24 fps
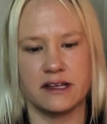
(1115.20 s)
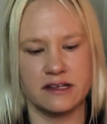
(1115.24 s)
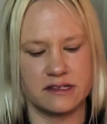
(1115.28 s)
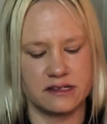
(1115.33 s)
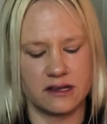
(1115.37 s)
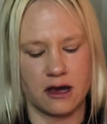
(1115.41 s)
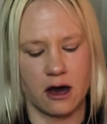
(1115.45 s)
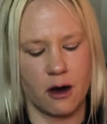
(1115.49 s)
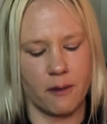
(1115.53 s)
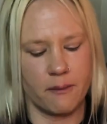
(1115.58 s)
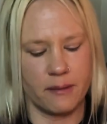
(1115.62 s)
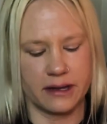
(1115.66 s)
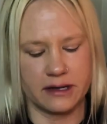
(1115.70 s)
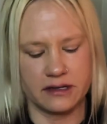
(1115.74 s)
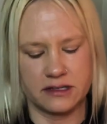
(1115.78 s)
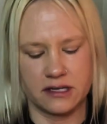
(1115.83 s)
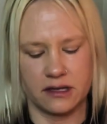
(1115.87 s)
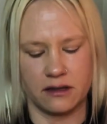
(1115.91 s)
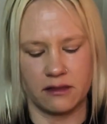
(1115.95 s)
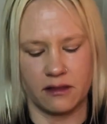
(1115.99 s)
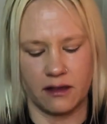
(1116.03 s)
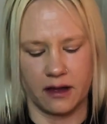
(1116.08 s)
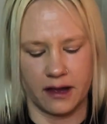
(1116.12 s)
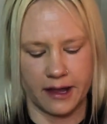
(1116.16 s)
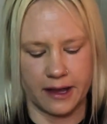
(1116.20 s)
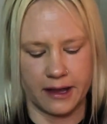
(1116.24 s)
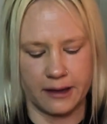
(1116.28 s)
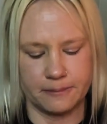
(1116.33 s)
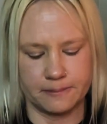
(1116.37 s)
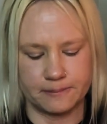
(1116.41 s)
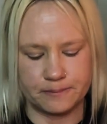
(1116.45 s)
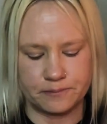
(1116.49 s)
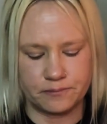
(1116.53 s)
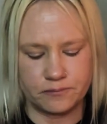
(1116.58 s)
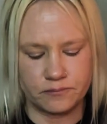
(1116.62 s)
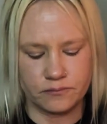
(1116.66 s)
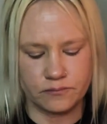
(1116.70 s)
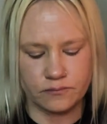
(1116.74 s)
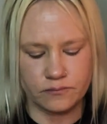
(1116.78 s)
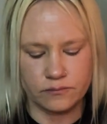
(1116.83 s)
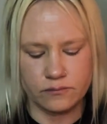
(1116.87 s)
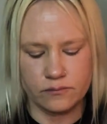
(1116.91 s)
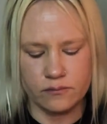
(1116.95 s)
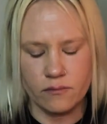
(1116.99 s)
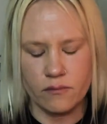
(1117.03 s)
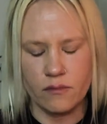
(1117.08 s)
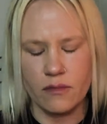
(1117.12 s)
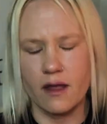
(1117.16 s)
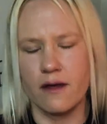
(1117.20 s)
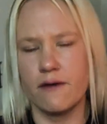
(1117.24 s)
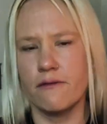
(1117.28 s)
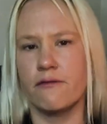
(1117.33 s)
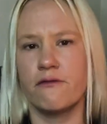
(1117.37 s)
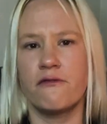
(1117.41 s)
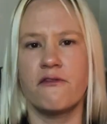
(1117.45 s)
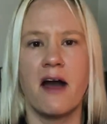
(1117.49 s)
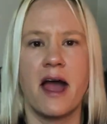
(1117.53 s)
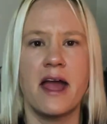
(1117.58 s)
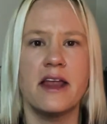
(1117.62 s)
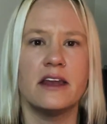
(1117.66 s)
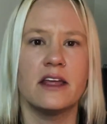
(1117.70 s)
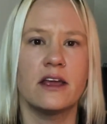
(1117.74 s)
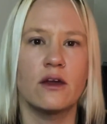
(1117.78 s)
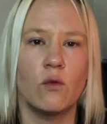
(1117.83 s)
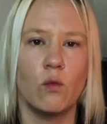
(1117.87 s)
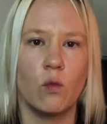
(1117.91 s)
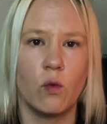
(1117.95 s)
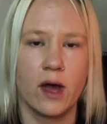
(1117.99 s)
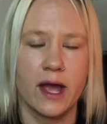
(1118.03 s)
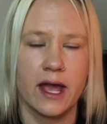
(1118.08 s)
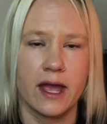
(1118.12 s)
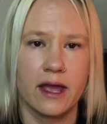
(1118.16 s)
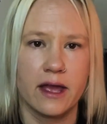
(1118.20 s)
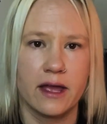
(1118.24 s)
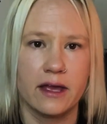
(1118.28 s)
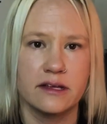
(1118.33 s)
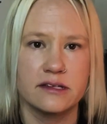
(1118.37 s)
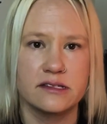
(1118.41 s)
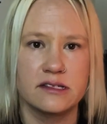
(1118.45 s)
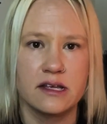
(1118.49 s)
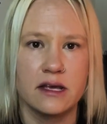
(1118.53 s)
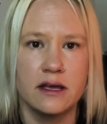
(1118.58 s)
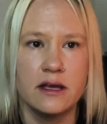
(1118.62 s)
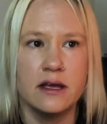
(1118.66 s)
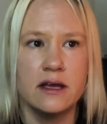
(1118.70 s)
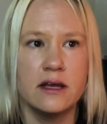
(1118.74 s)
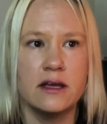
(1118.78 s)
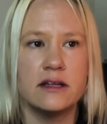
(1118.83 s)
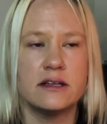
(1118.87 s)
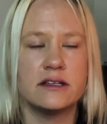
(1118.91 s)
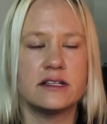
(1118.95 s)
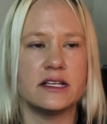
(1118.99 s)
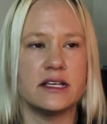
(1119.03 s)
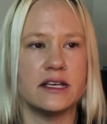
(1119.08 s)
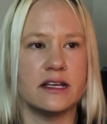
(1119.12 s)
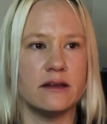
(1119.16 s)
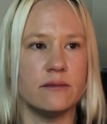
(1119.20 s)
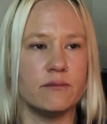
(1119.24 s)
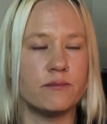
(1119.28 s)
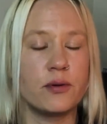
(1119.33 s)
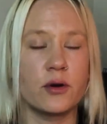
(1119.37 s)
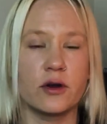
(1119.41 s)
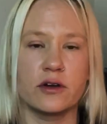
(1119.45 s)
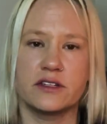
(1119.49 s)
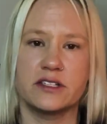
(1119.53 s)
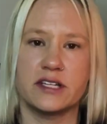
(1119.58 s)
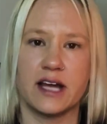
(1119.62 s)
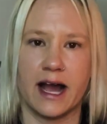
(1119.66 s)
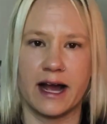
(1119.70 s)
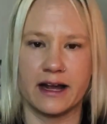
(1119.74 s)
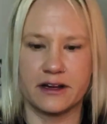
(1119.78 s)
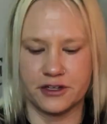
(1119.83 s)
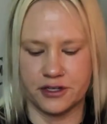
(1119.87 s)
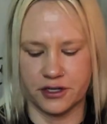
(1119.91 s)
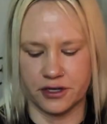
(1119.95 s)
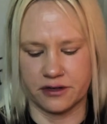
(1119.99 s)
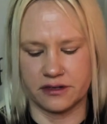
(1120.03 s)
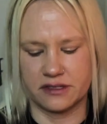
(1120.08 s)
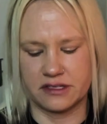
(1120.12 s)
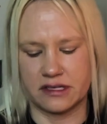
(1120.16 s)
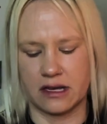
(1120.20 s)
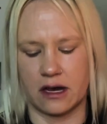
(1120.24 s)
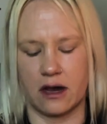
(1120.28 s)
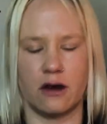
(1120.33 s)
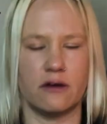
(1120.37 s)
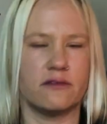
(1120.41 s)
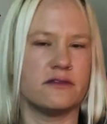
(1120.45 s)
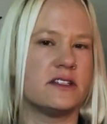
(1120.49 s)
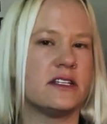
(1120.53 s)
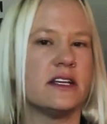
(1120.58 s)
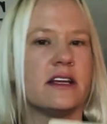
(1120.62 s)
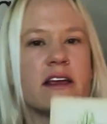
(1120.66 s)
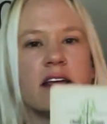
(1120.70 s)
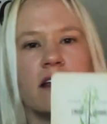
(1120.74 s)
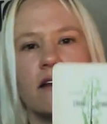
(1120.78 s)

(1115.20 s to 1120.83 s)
is coming to light, finding ways to protect yourself, to